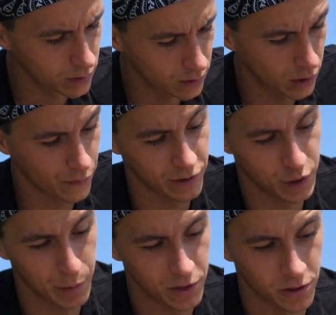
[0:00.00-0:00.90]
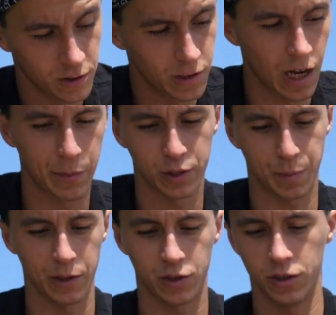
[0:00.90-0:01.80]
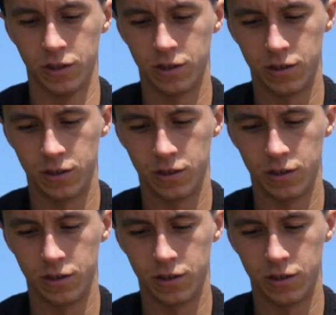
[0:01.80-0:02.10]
Oh, I forgot the spacer. I gotta put the spacer.